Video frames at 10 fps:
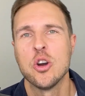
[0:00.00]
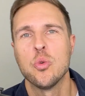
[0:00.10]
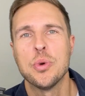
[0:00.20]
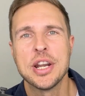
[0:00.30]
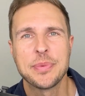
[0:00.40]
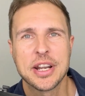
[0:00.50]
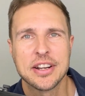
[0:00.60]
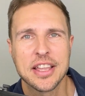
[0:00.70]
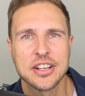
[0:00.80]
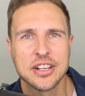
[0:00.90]
One way or
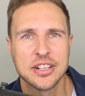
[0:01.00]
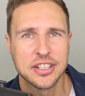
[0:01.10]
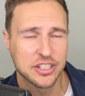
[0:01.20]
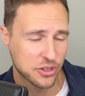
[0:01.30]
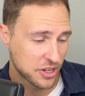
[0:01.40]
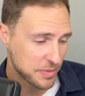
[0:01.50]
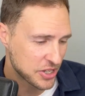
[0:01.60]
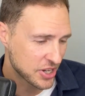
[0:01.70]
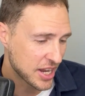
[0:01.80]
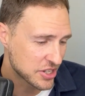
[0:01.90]
another, there's going to be
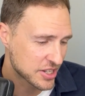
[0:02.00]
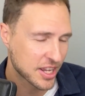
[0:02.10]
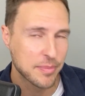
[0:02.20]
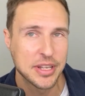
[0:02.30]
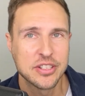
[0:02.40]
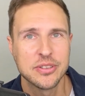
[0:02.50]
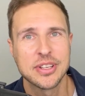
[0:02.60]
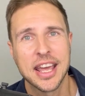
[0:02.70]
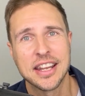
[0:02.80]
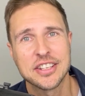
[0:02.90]
changes coming to
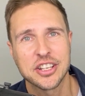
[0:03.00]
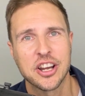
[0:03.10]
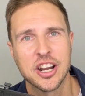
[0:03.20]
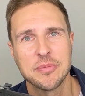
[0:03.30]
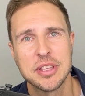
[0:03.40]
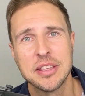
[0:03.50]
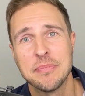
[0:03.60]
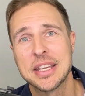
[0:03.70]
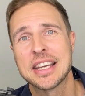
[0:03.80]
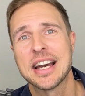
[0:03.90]
Canada's economy
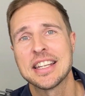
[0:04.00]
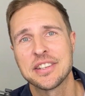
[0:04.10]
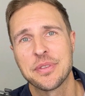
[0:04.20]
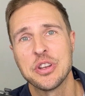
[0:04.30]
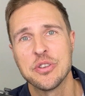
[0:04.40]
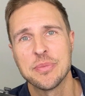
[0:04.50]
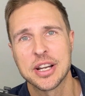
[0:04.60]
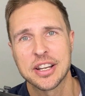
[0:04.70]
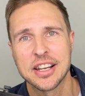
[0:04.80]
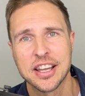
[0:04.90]
because of the new
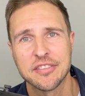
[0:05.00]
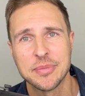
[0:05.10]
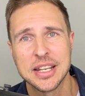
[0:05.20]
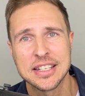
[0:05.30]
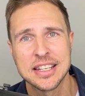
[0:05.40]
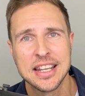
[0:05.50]
American government,